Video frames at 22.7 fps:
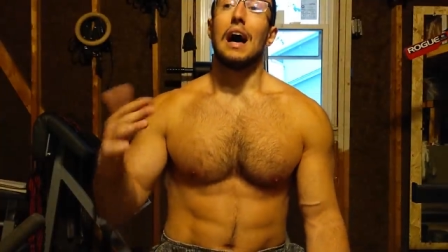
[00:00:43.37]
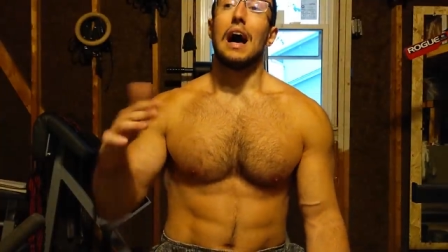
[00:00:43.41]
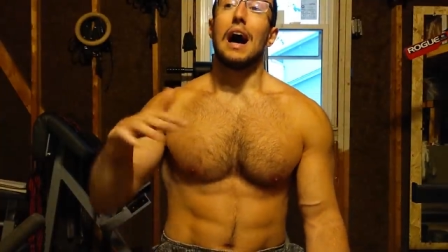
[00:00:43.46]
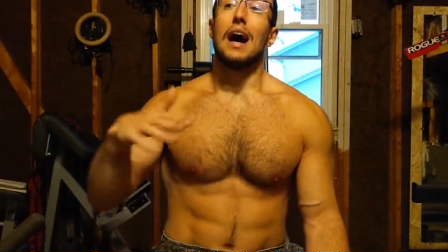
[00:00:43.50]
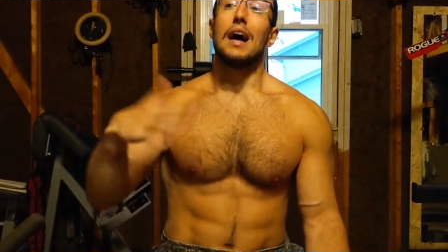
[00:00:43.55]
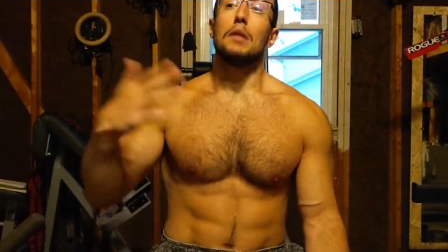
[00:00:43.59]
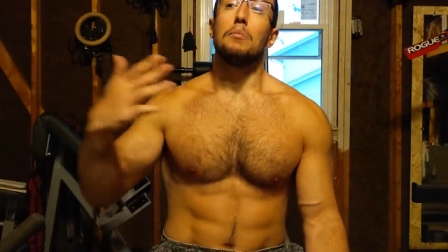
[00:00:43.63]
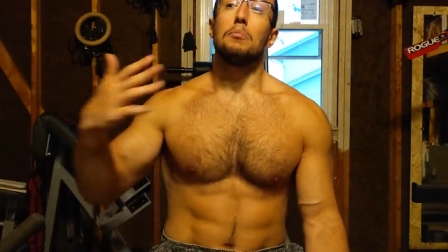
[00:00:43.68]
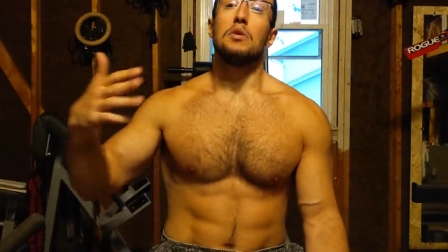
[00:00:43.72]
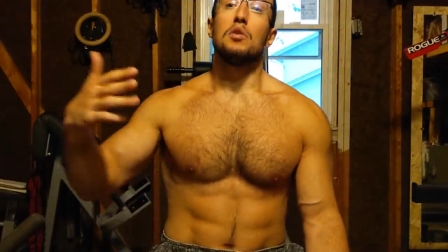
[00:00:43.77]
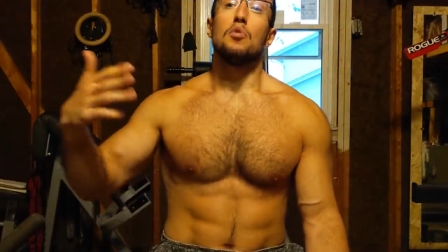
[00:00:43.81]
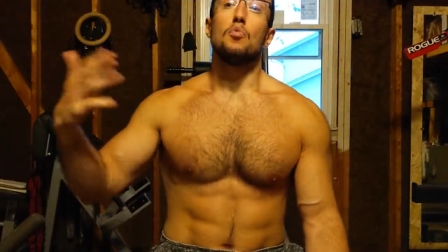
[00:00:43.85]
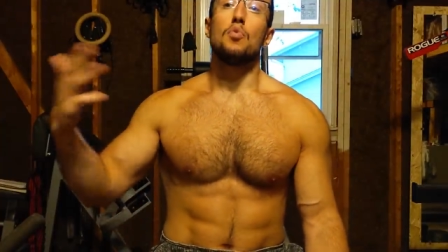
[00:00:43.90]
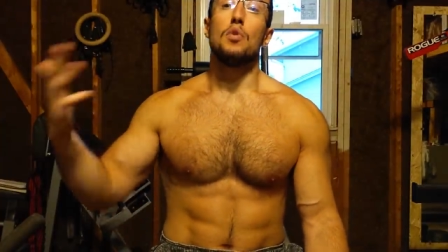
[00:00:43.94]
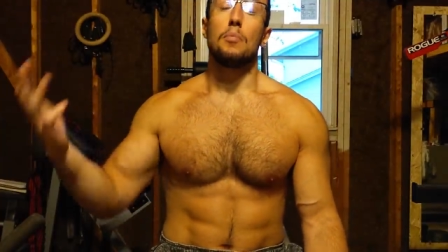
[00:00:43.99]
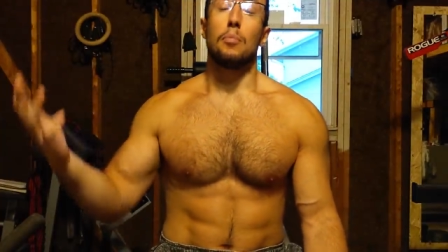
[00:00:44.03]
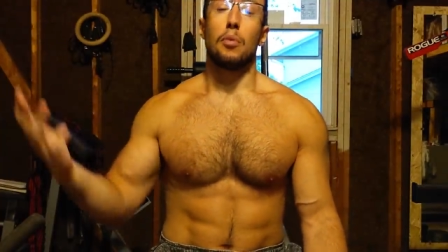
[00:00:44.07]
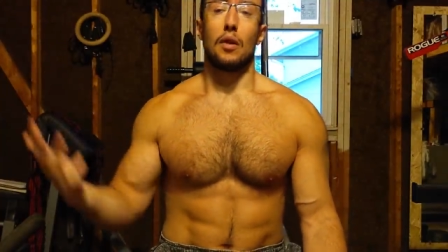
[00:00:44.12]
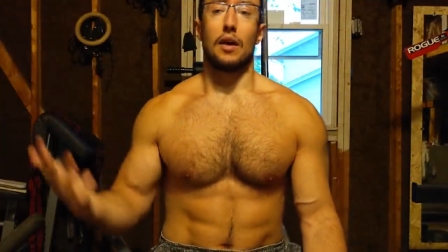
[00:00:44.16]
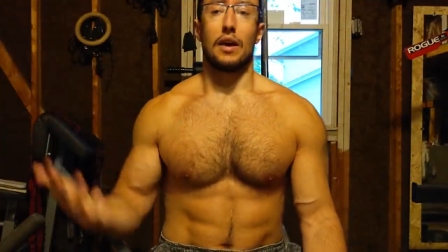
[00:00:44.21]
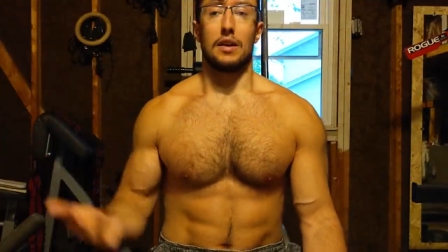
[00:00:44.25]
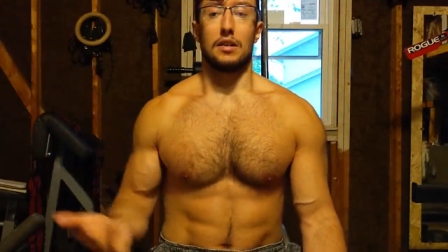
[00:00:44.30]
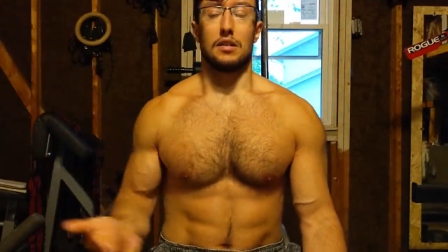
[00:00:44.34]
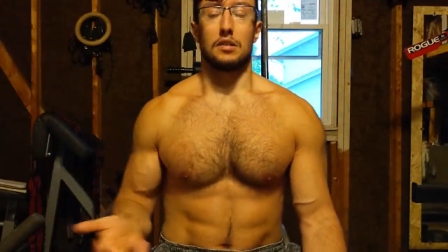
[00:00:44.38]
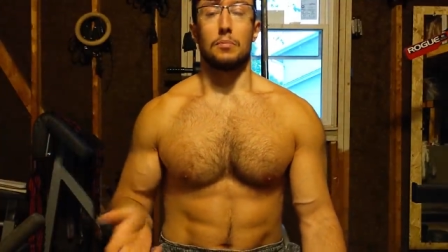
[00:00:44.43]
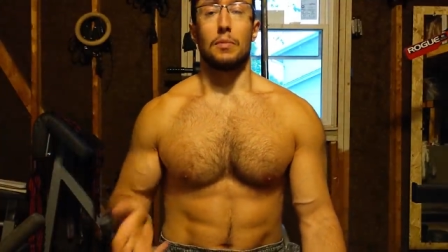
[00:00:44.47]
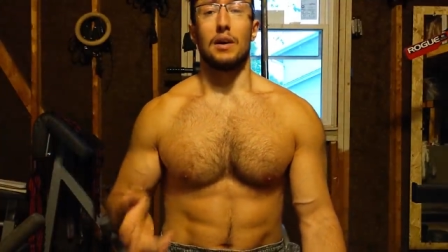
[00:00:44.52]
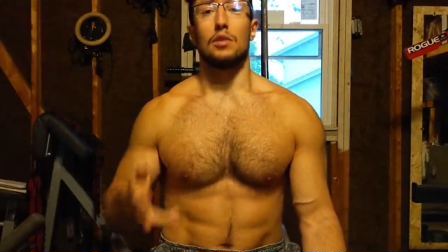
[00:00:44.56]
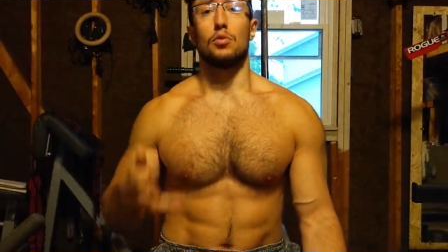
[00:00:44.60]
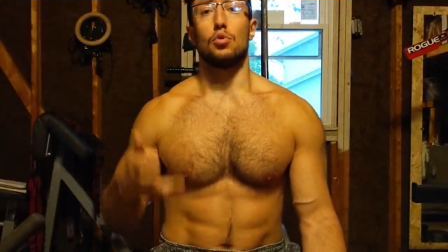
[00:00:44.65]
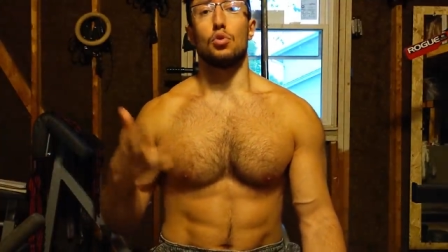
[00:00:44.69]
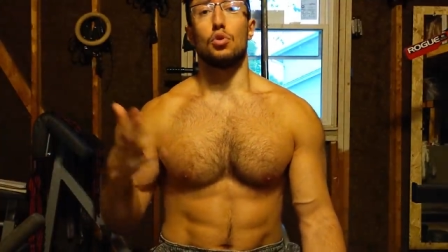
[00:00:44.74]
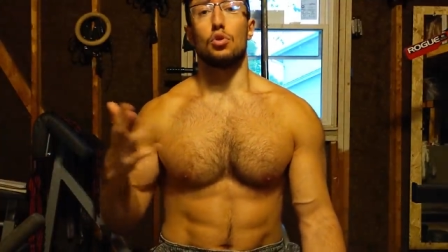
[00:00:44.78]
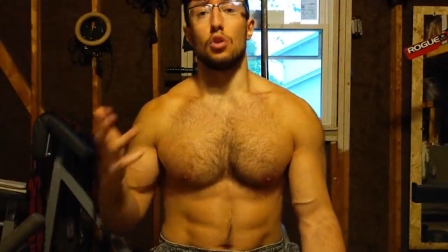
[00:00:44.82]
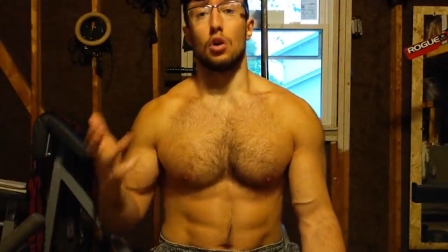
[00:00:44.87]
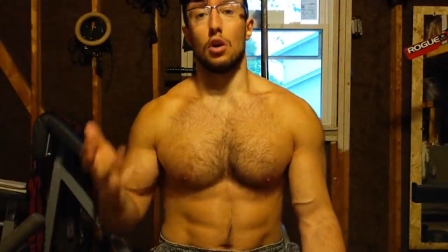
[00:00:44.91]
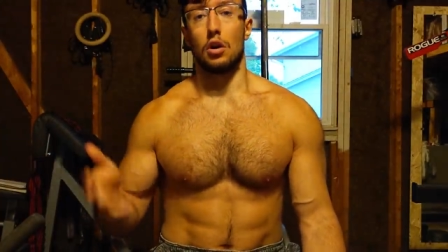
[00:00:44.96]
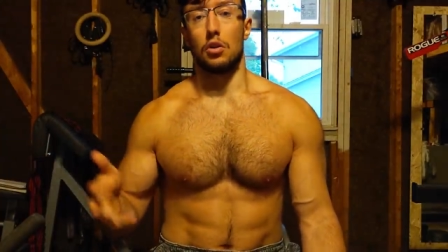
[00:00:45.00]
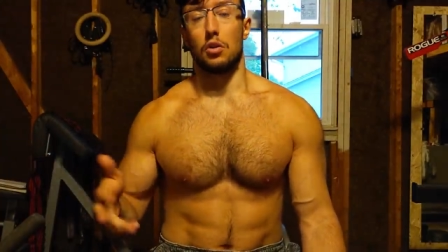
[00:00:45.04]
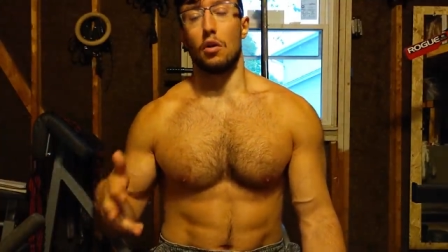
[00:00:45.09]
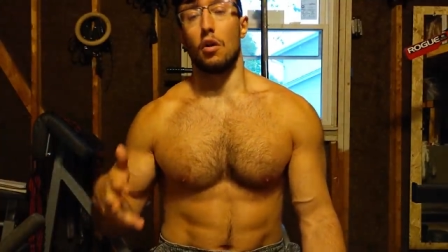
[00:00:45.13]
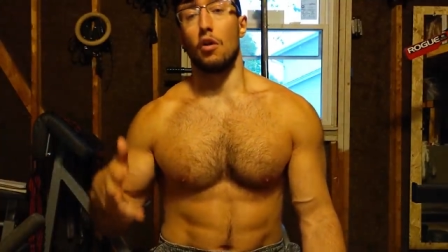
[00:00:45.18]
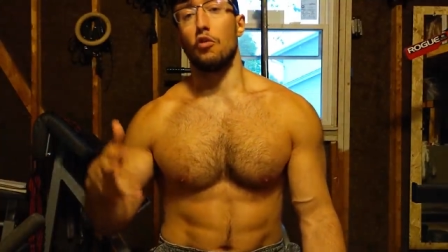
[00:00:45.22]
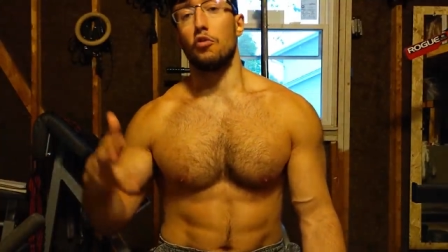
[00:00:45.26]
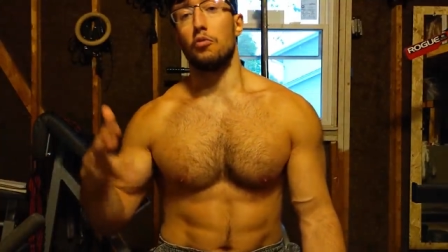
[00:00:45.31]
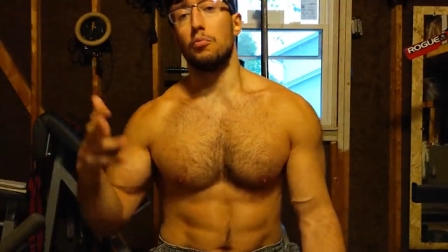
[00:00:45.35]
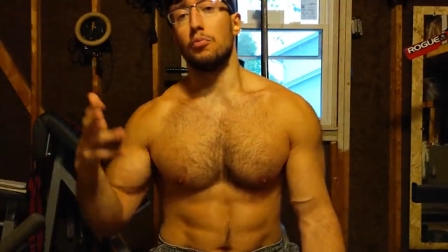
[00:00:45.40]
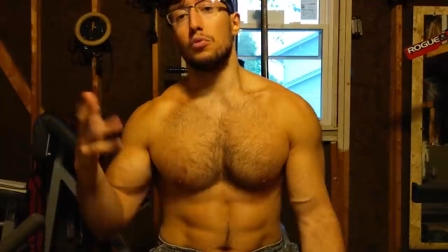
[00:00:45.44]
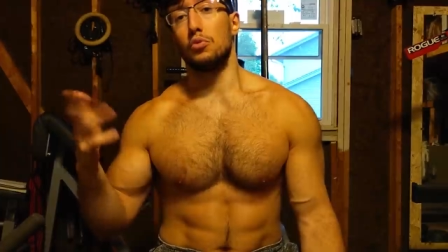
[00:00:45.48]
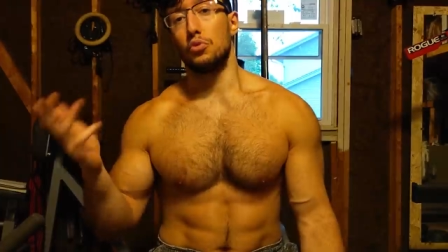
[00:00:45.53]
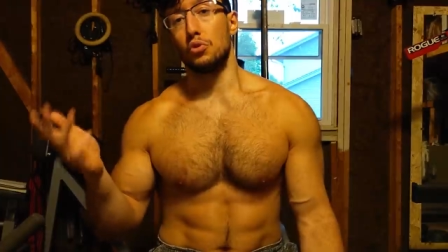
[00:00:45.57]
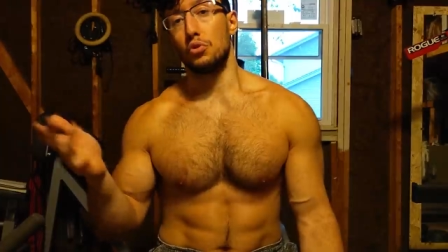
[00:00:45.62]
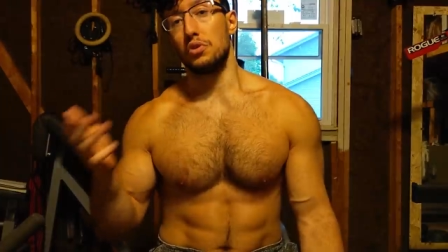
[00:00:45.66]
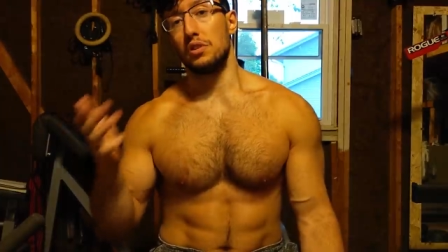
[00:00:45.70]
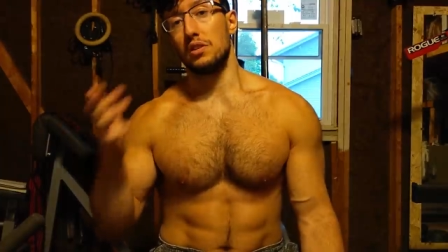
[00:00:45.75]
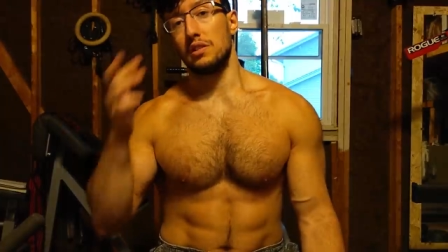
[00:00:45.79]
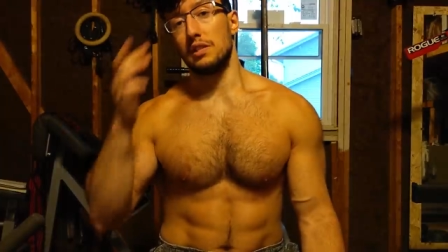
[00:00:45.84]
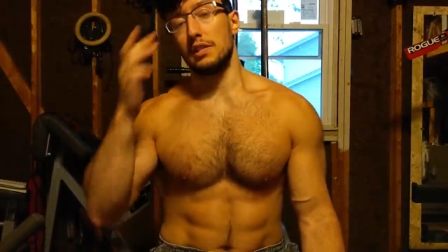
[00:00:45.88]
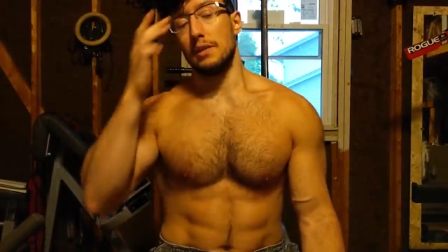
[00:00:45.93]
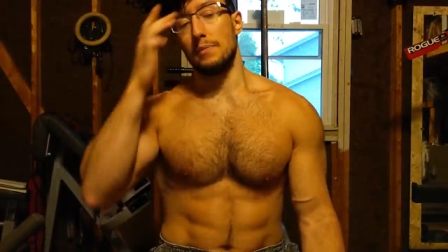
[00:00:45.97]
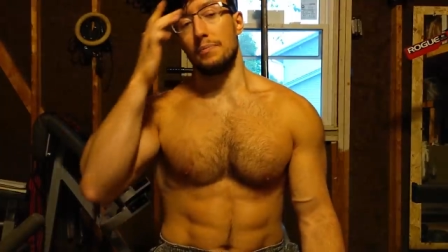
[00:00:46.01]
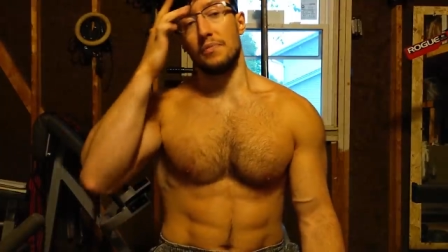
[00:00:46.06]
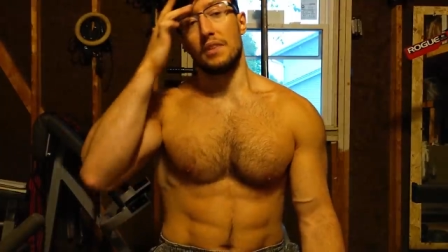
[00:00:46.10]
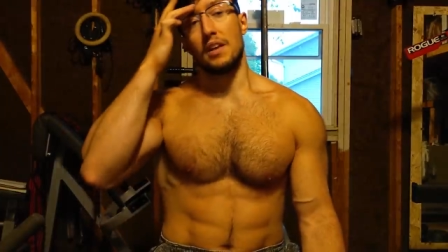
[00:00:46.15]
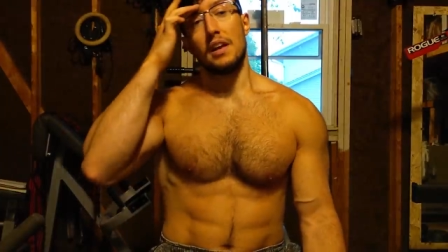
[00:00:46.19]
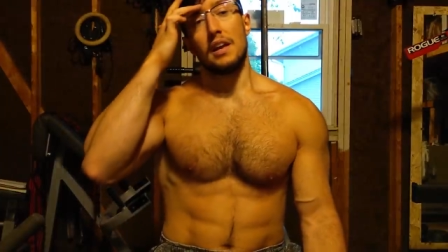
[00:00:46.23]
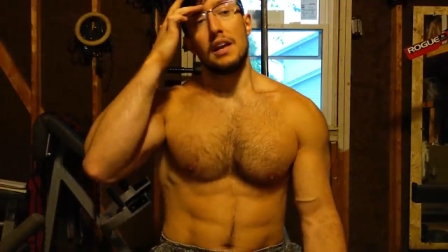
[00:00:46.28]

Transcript: had been replaced by the God of modernity.